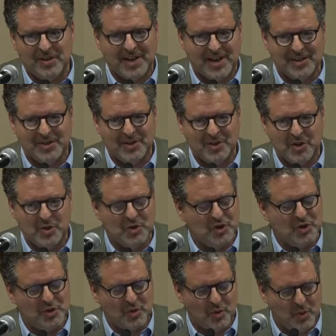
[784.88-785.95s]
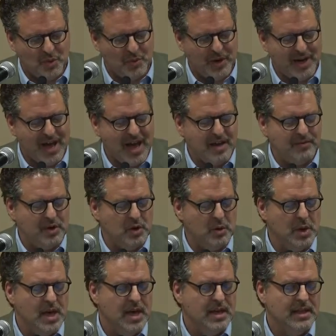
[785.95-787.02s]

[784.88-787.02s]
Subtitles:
of the Constitution or what have you,